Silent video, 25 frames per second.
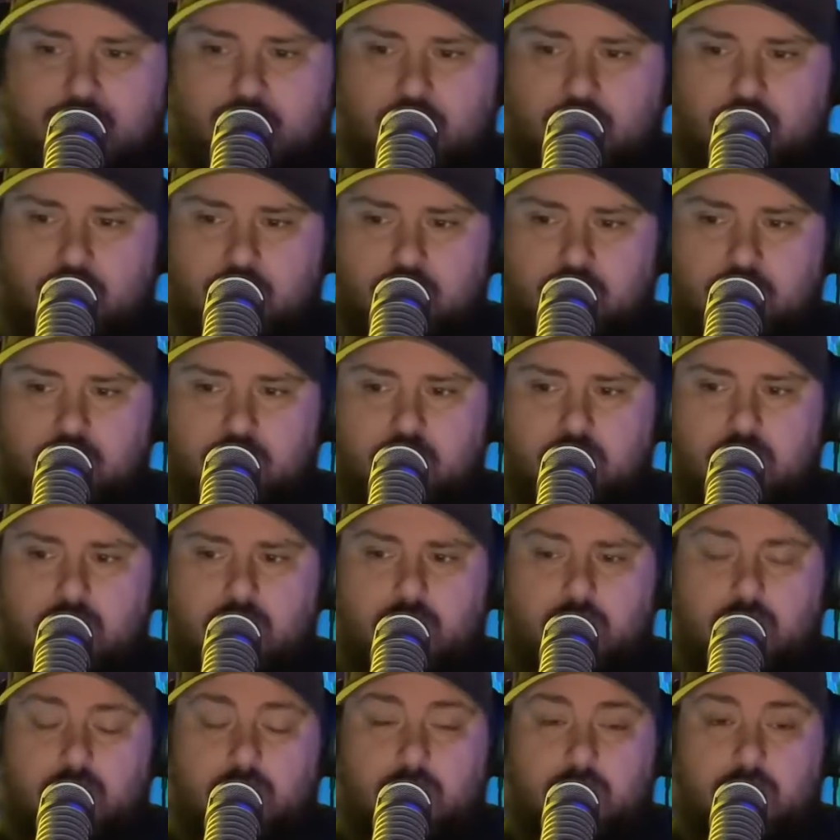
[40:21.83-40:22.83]
heart
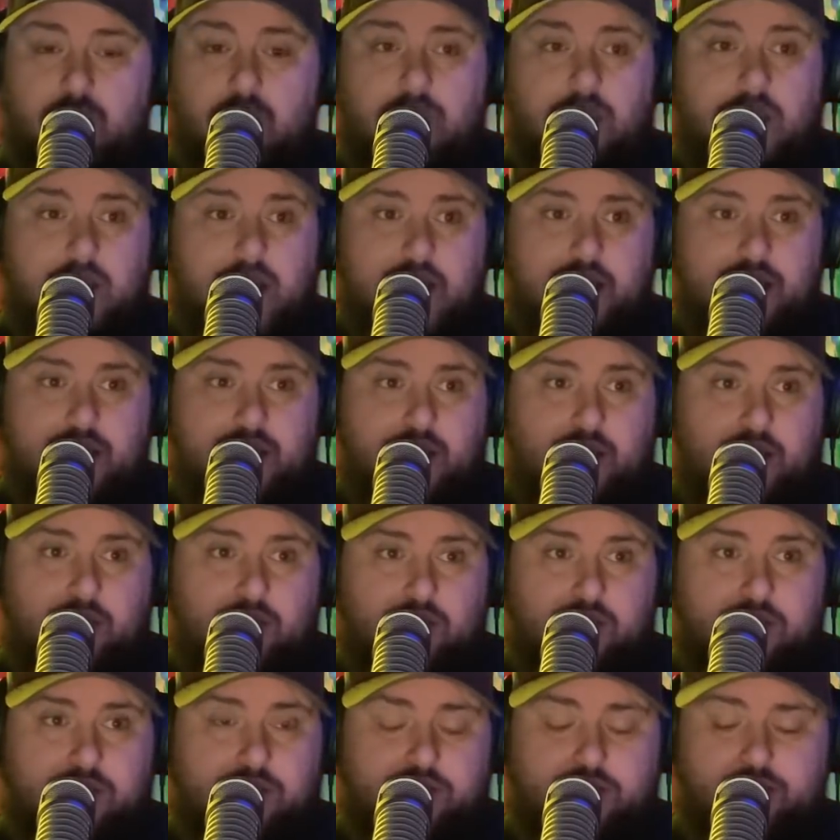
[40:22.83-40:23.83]
that I deal
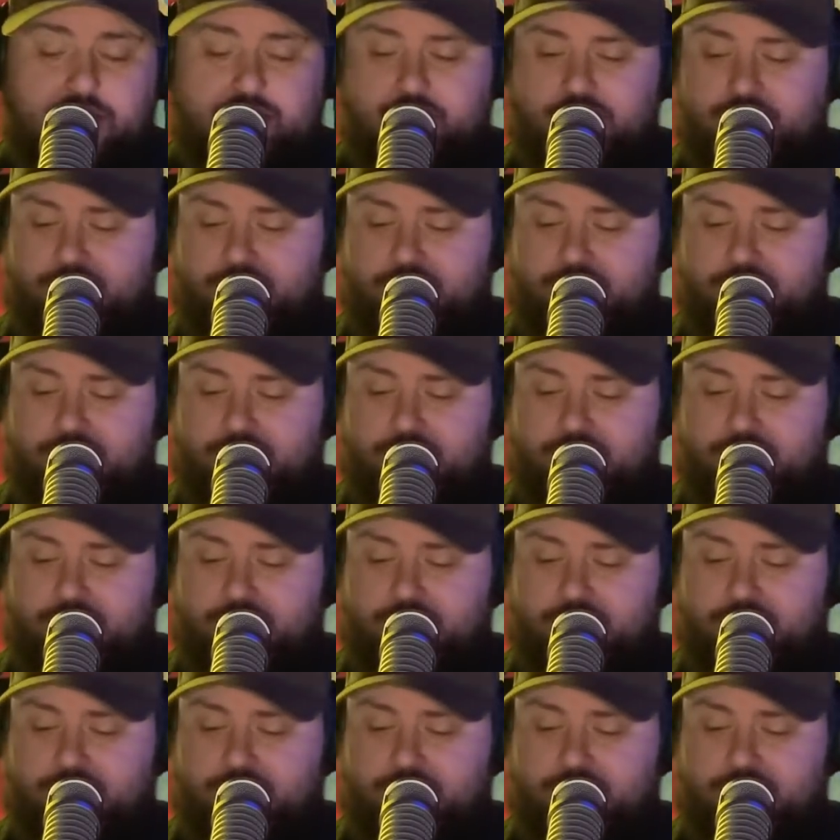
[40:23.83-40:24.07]
with.